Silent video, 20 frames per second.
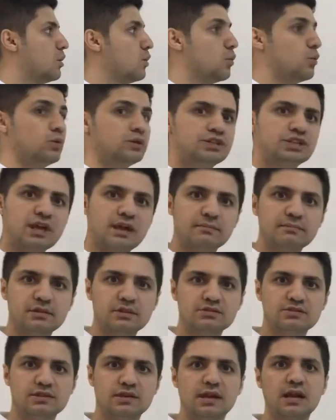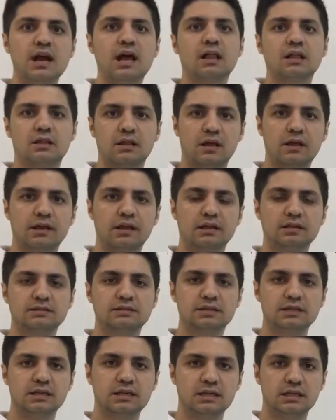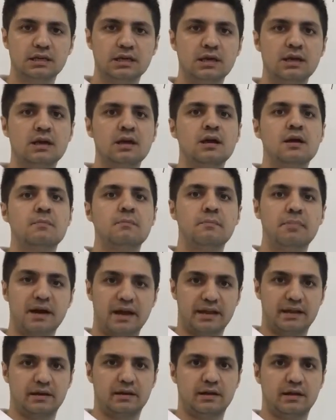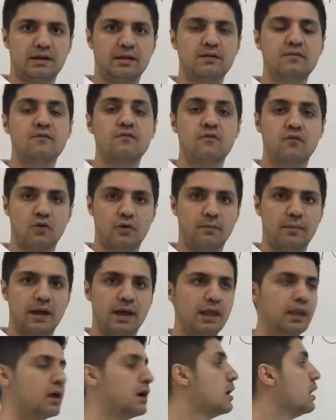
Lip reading: which I'm using calculating the binary format.